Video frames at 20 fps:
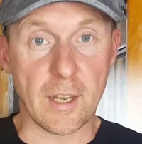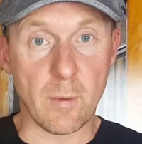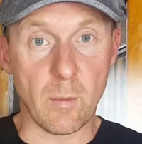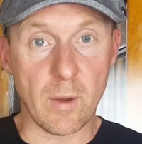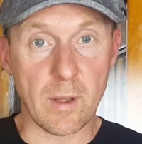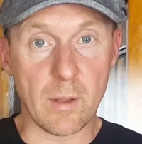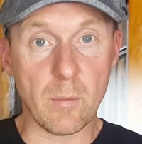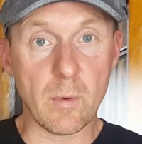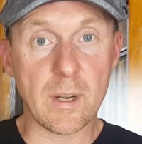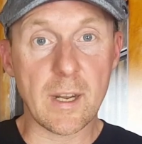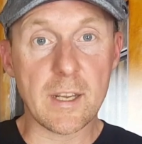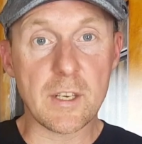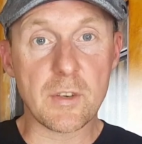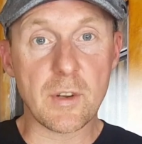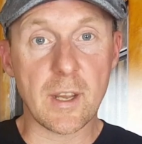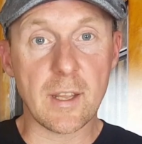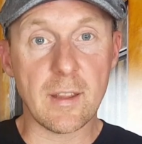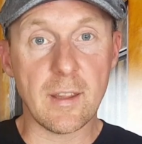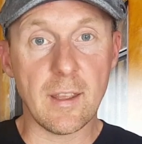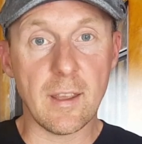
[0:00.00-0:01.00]
when I
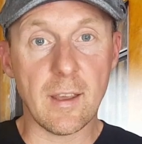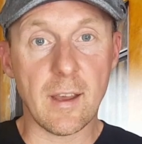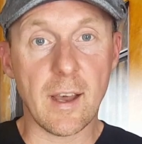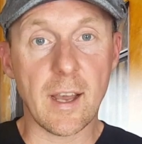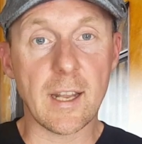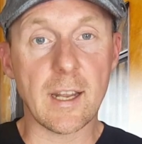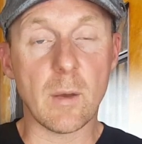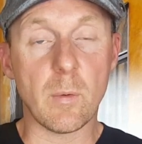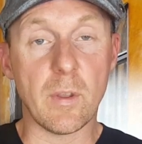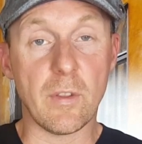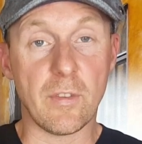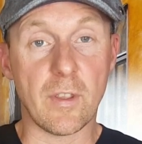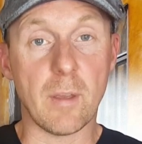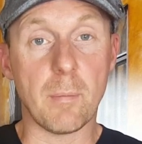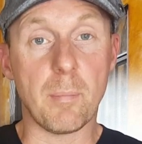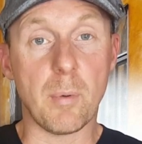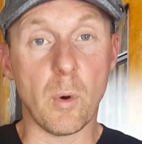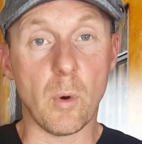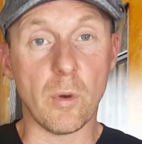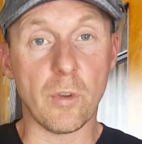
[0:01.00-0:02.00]
tried the Islay Whiskey
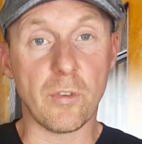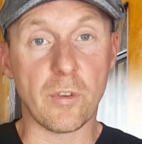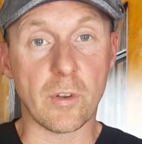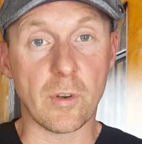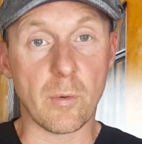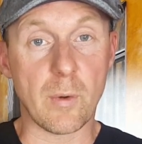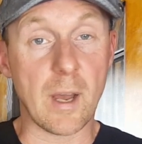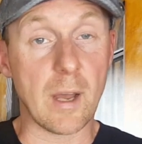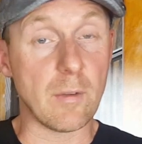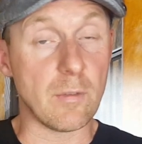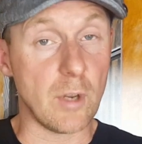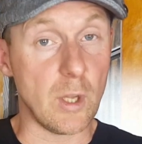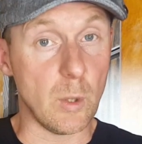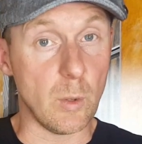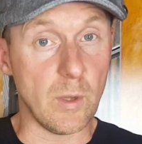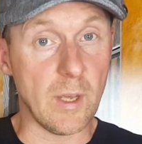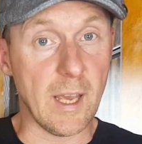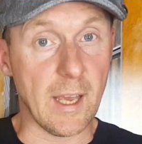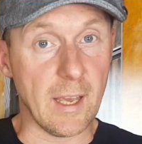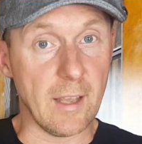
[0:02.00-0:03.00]
portion around New
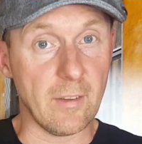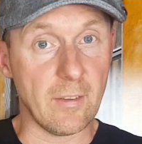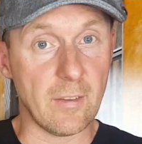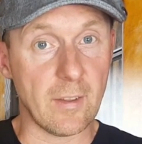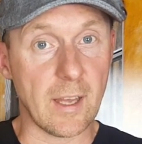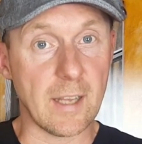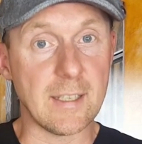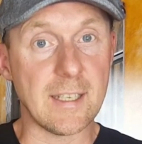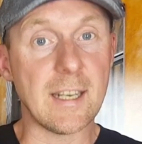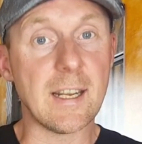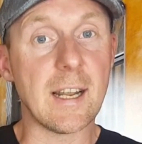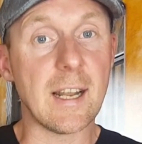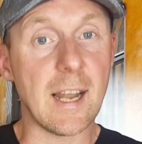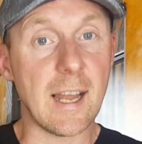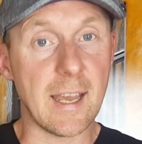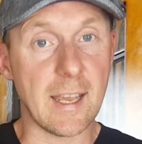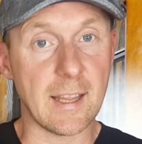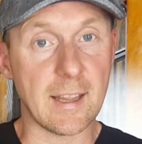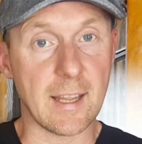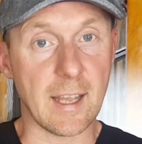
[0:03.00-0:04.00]
Year's, I didn't
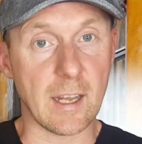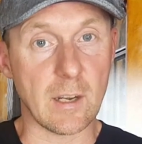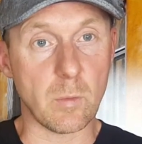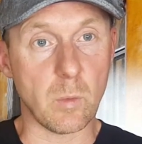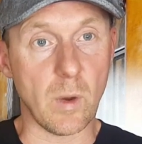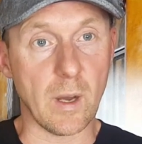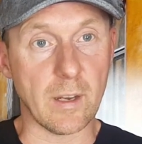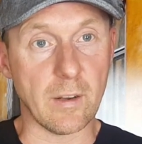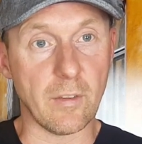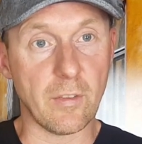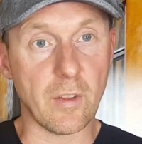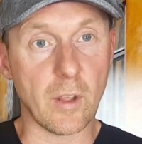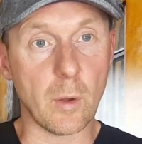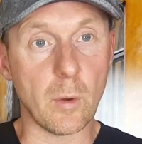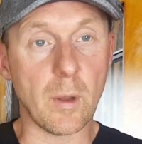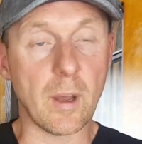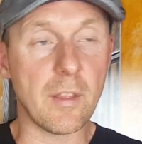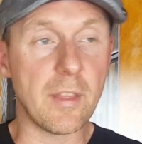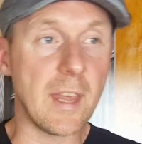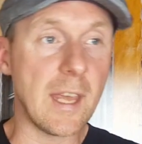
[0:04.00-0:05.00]
like that one. So
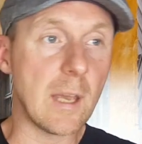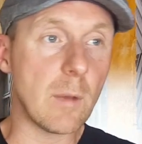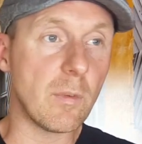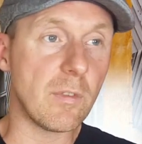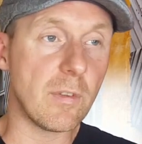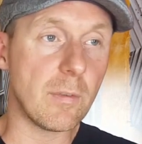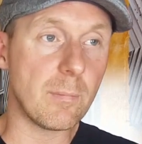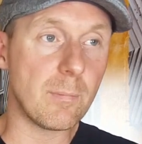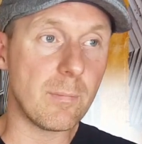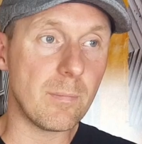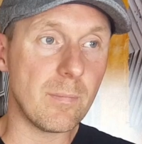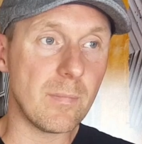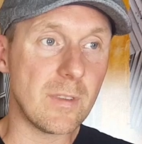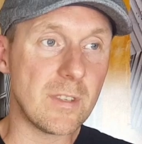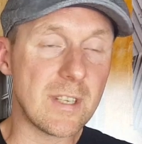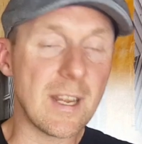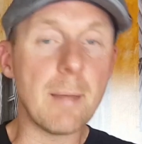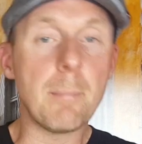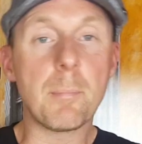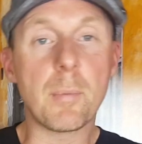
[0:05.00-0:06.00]
I think it was a
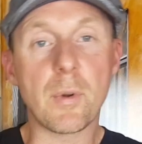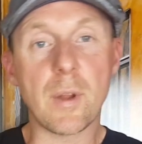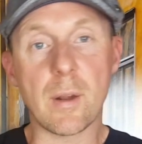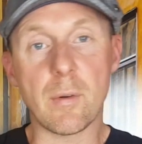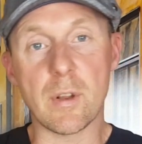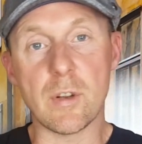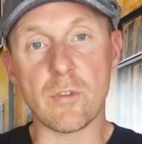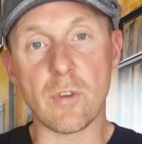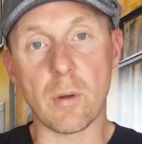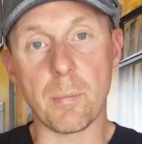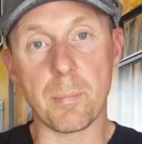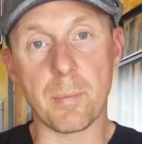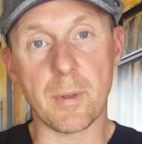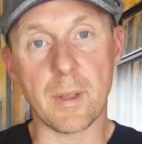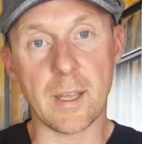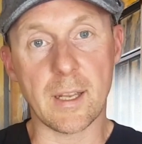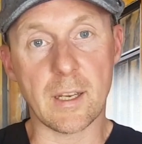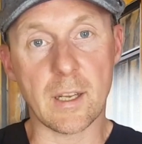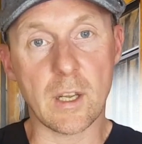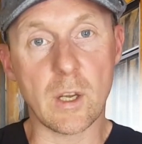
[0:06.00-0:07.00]
temporary drop
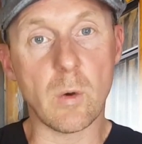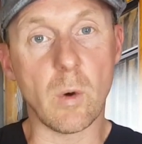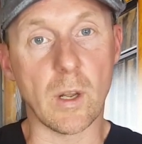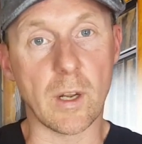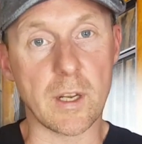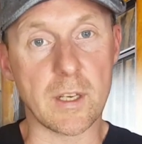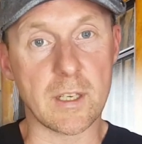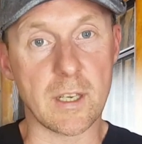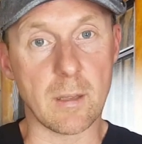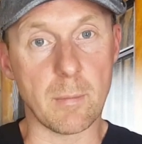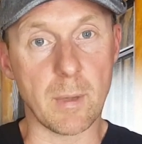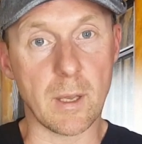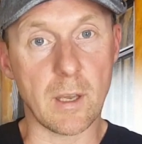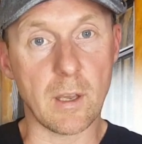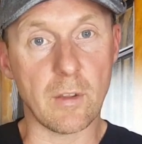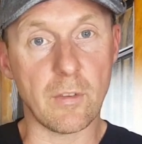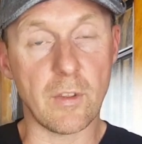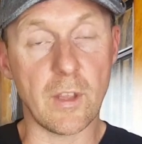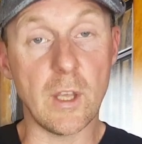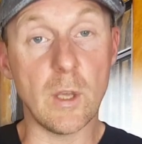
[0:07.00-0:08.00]
in quality,
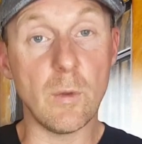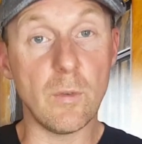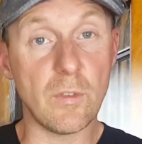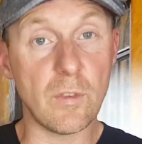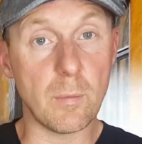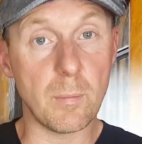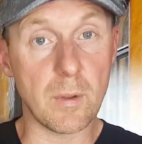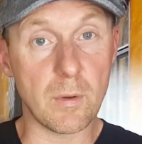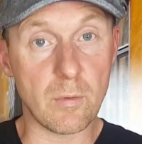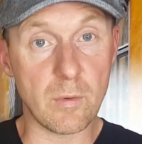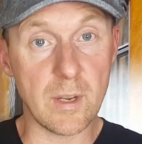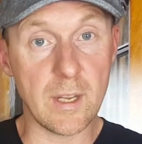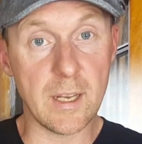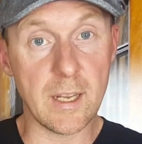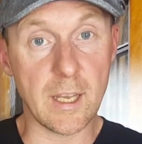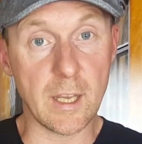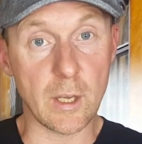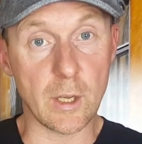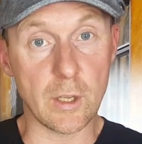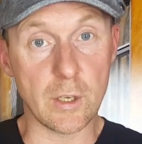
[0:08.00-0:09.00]
because it used to be really
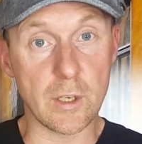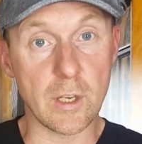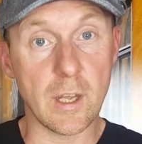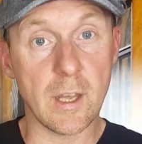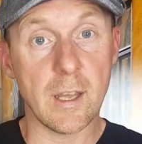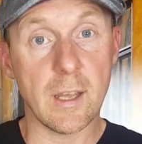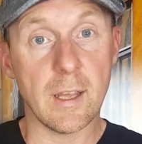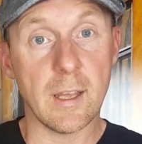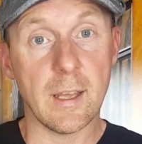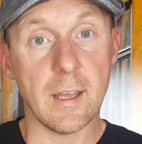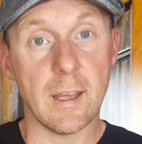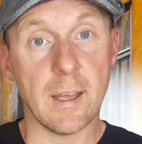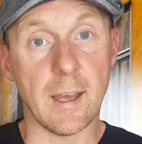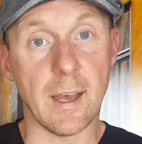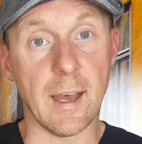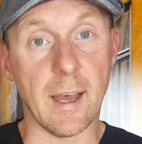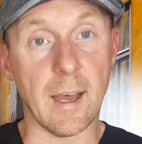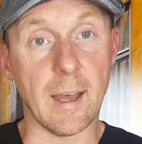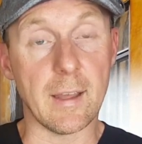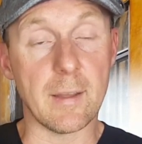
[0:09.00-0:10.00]
good
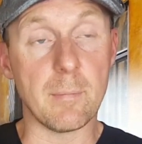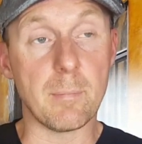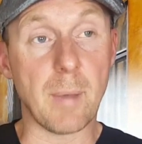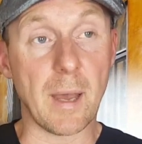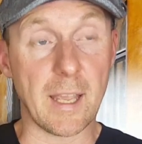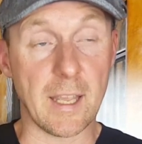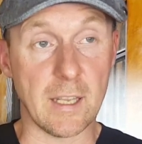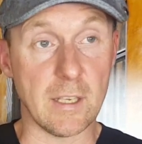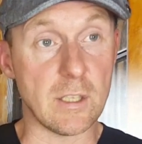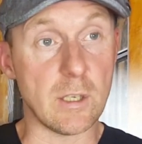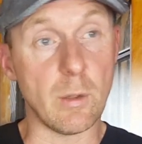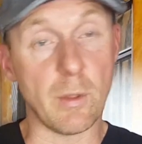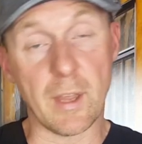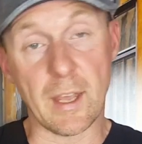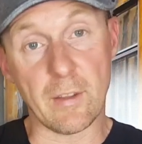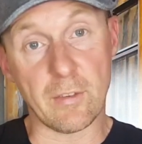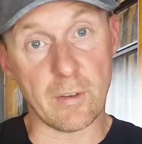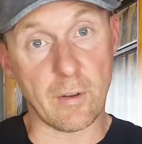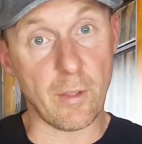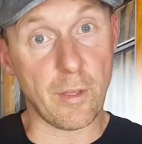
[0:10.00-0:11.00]
back in
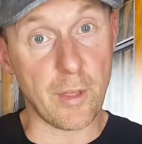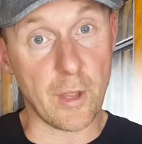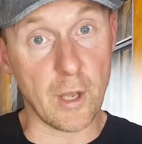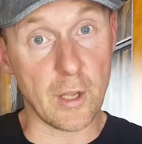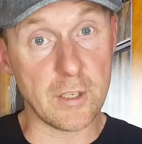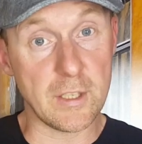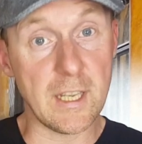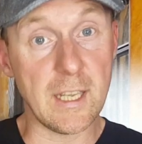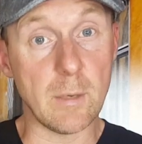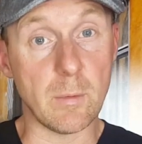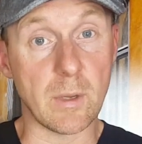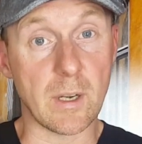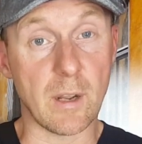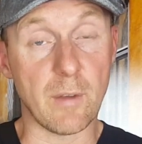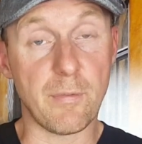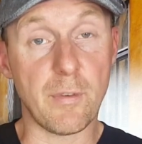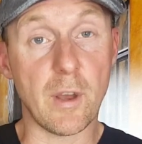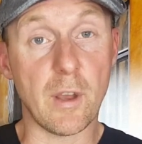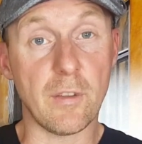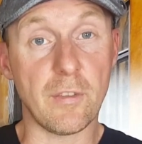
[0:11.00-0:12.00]
2013 when I
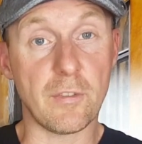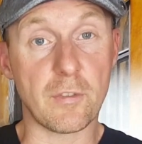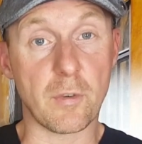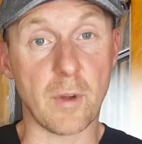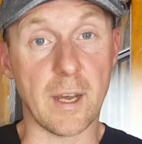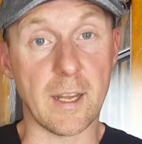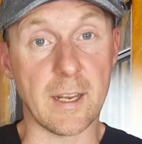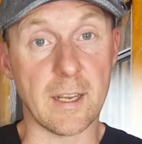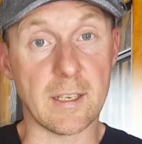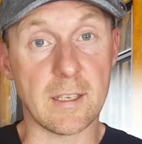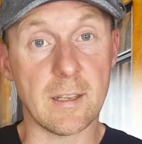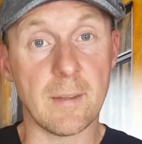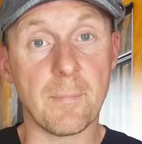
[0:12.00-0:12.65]
first tried it.